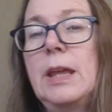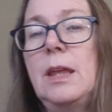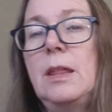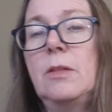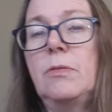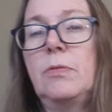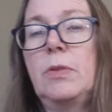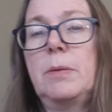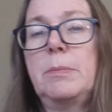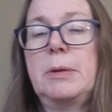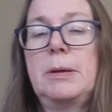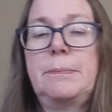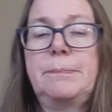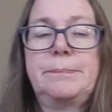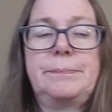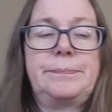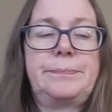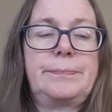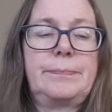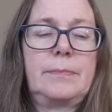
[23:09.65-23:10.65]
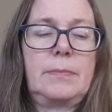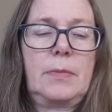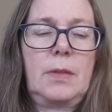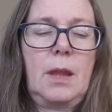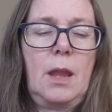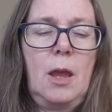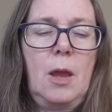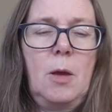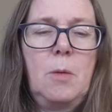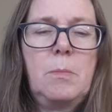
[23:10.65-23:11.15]
in the family.
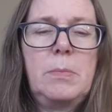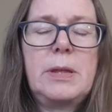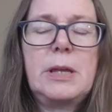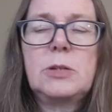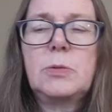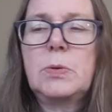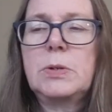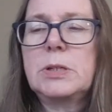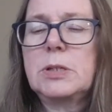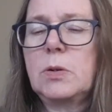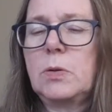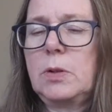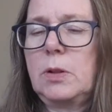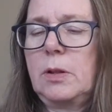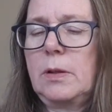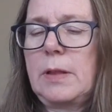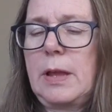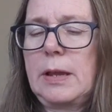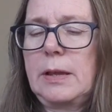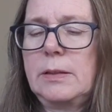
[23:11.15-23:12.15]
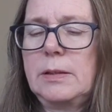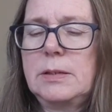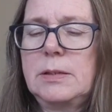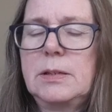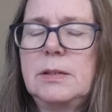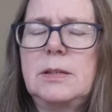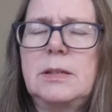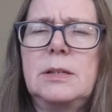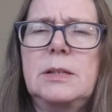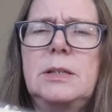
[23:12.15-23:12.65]
That's what it's going to look like. This
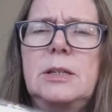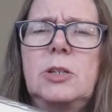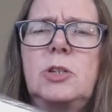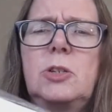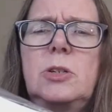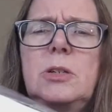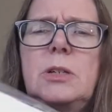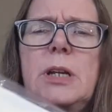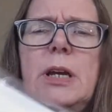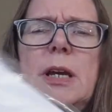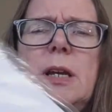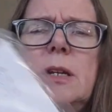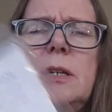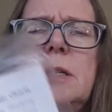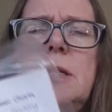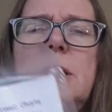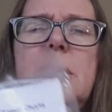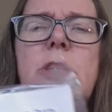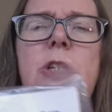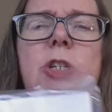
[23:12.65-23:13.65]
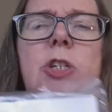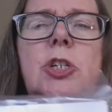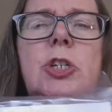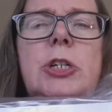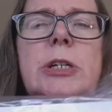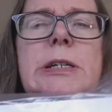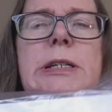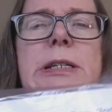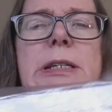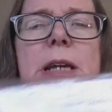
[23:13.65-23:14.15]
is the
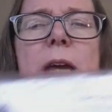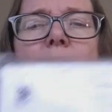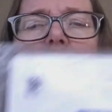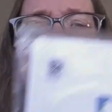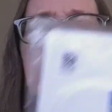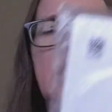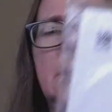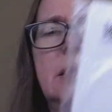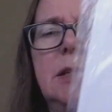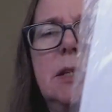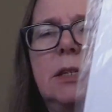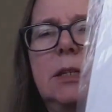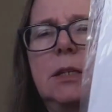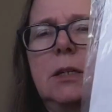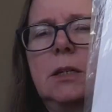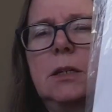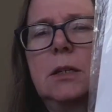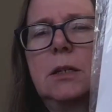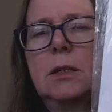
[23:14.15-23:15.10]
digitized